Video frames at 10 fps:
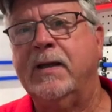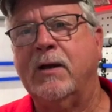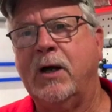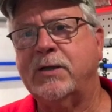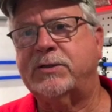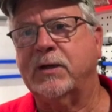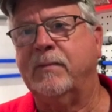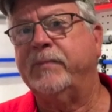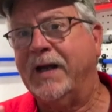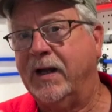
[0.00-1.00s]
Also,
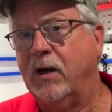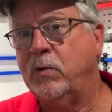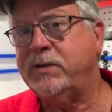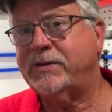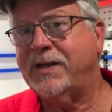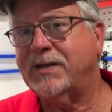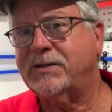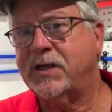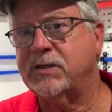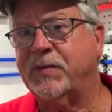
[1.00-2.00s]
I always
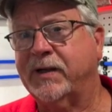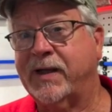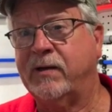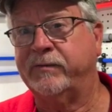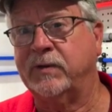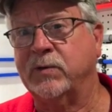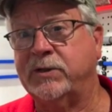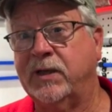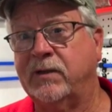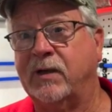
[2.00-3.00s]
sanitize my counterflow
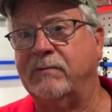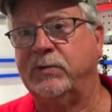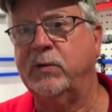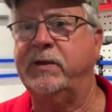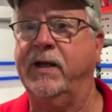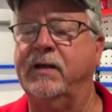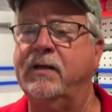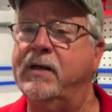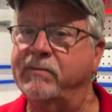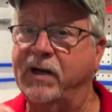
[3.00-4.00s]
chiller on brew day
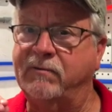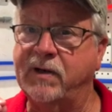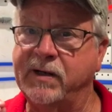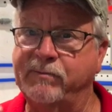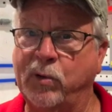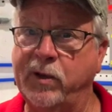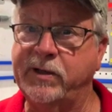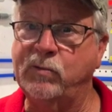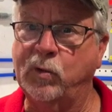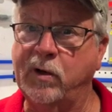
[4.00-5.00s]
by running
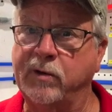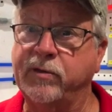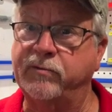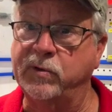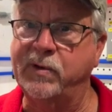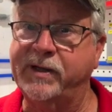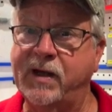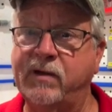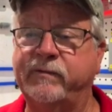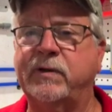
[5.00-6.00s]
boiling wort through the
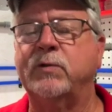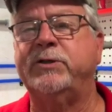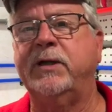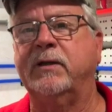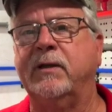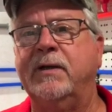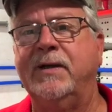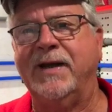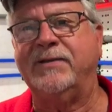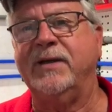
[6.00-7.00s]
counterflow chiller
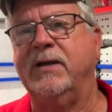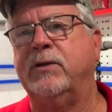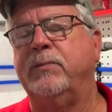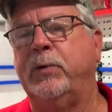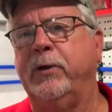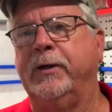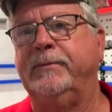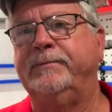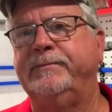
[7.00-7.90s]
at the end of the boil.